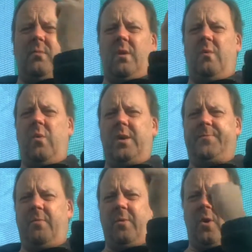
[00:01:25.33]
I'm waiting to
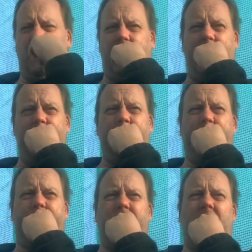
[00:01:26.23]
put my garlic out.
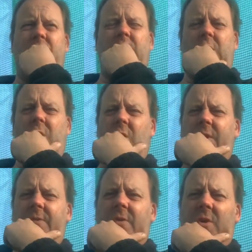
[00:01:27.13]
The
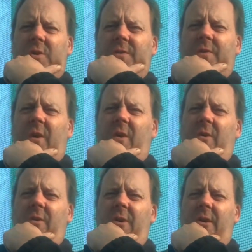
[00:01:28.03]
garlic that
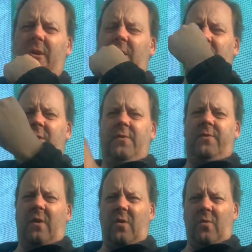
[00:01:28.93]
I
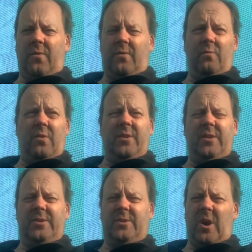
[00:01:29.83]
sowed, well, I
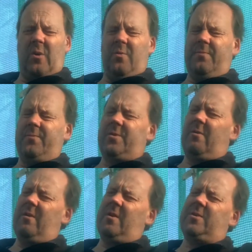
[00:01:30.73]
didn't sow,
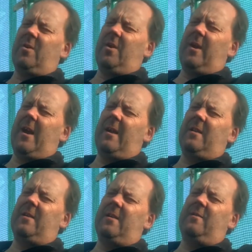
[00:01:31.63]
sorry, start again.
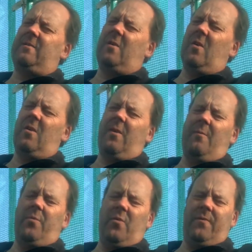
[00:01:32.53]
It's the garlic I
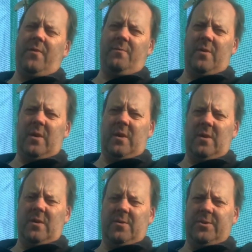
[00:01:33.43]
bought from the
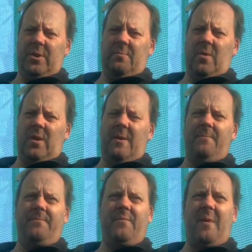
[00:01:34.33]
supermarket,
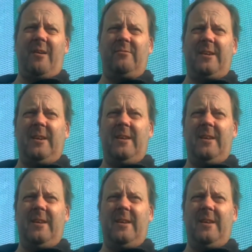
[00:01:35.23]
from Aldi,